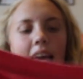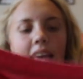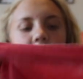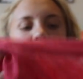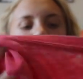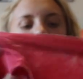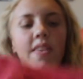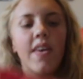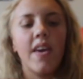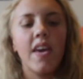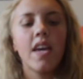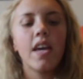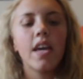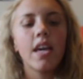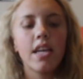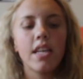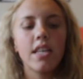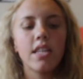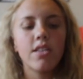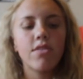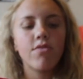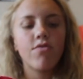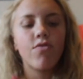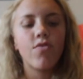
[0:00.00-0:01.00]
I think
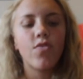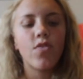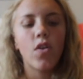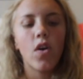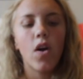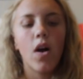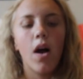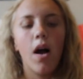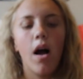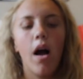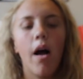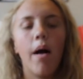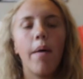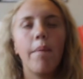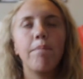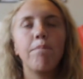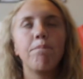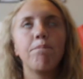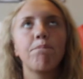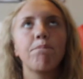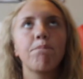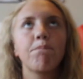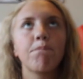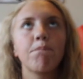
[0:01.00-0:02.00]
it's
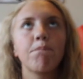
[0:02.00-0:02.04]
from,